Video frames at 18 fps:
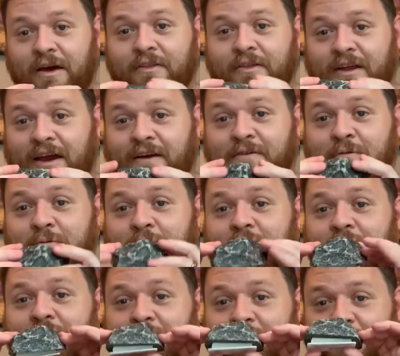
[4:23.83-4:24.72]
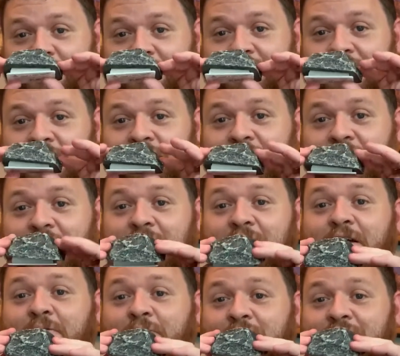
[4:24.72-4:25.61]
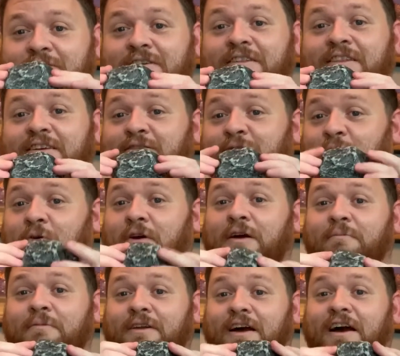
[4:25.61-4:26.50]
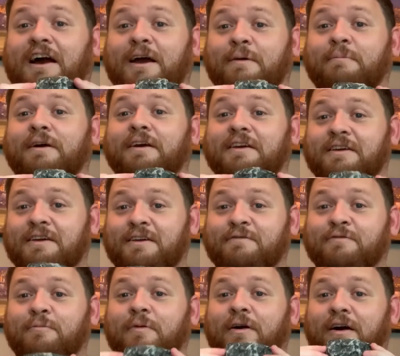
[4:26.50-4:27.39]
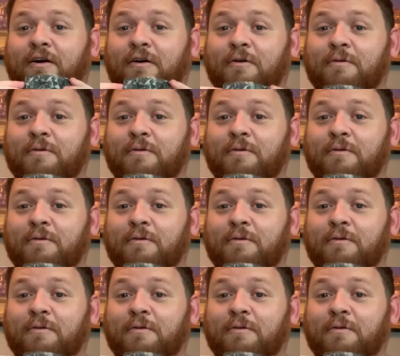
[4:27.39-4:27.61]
now that everyone will, on the internet will see this is where I'm going to hide my key for my